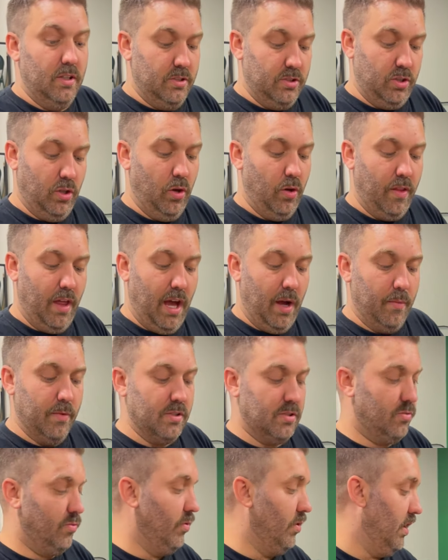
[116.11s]
So that
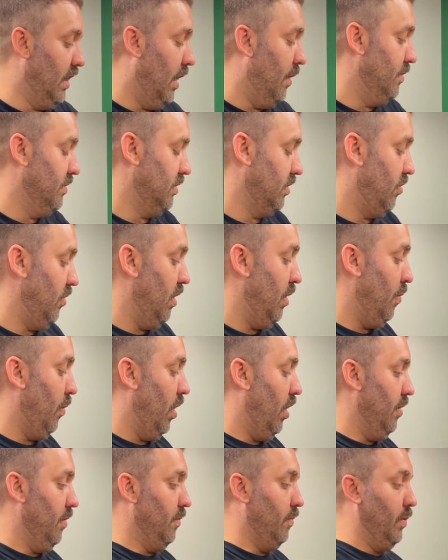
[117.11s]
was a great
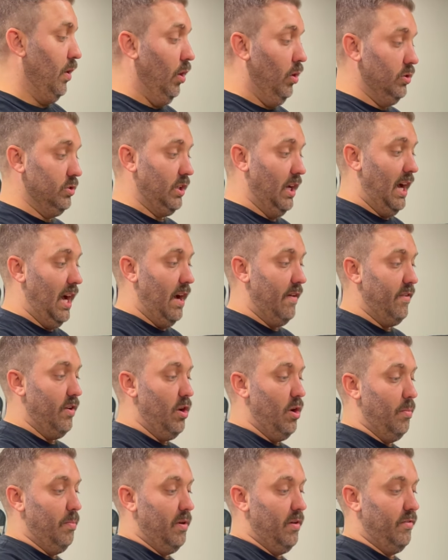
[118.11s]
one. We also have a
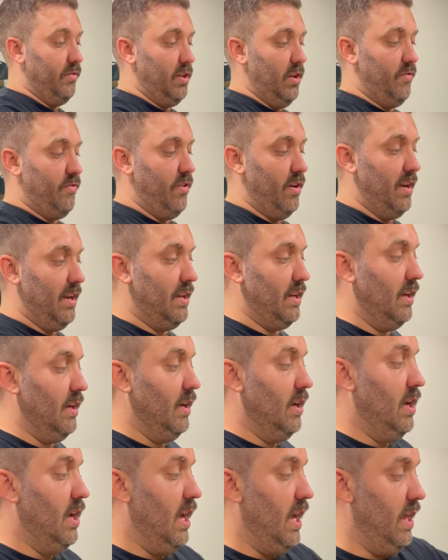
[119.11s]
number of different
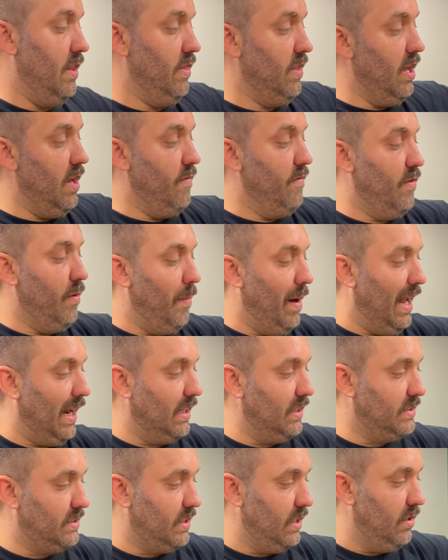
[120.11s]
in the
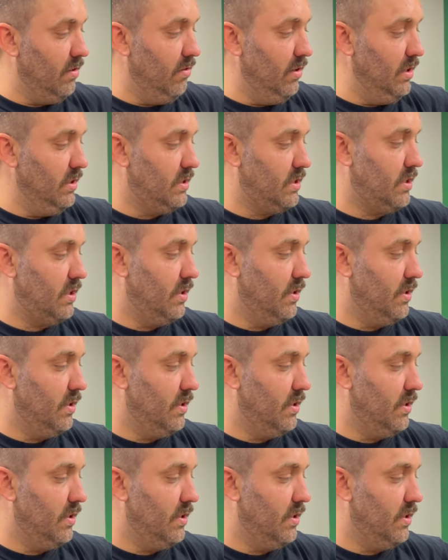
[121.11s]
Invermally series.